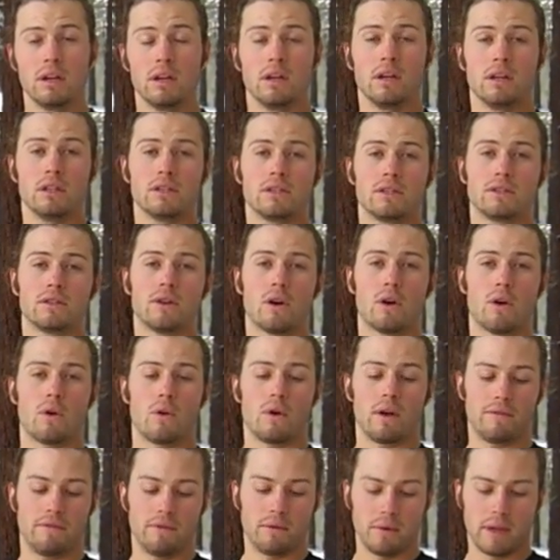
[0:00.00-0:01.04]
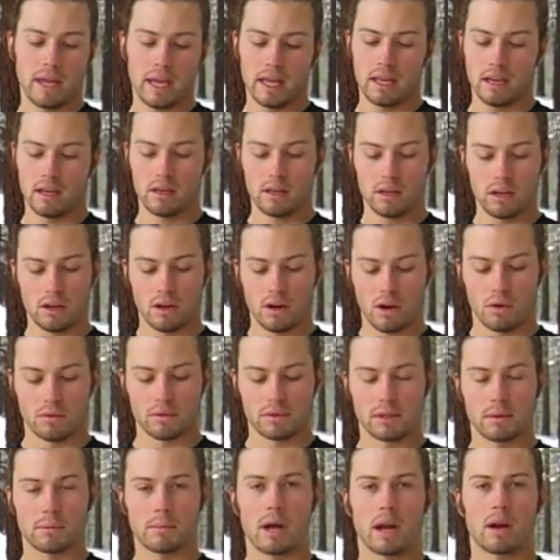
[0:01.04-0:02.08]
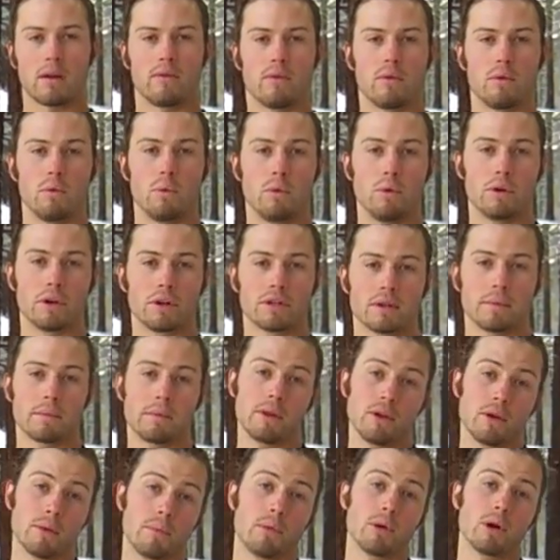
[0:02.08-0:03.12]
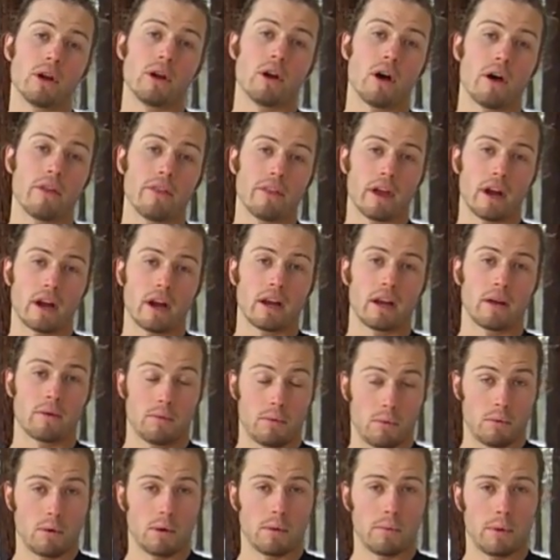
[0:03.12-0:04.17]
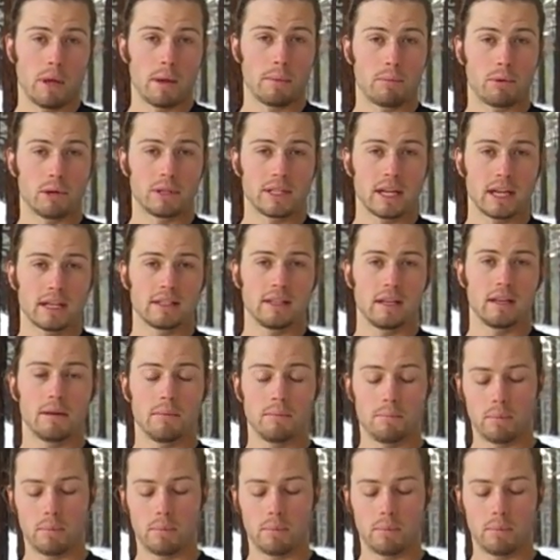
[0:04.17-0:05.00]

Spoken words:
So if you get, some kind of a wound or something, you could put it on there and it would protect it.